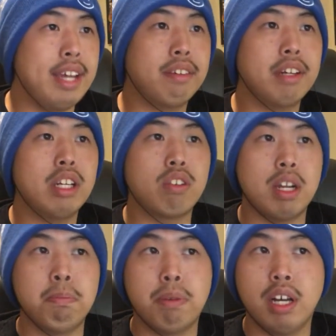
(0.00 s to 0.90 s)
Angry
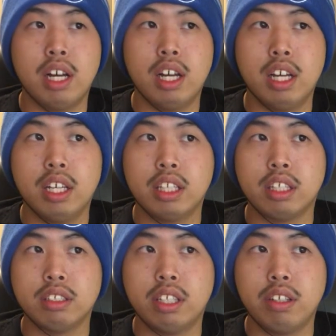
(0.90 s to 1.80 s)
Grandpa, The
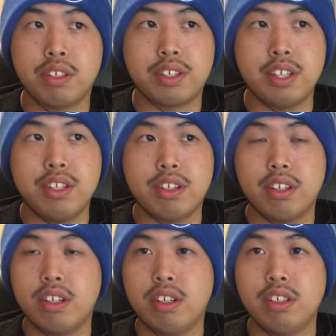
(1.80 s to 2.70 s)
Little
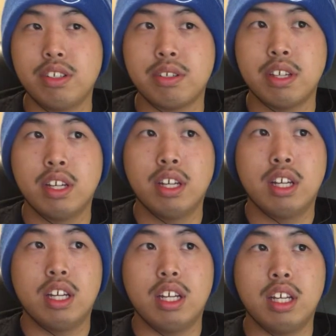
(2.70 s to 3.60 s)
Caesars,
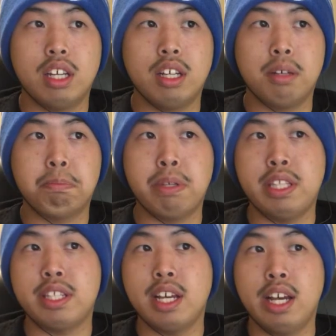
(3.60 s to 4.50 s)
uh,
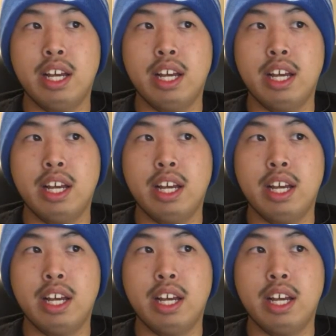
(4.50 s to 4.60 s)
Pizza.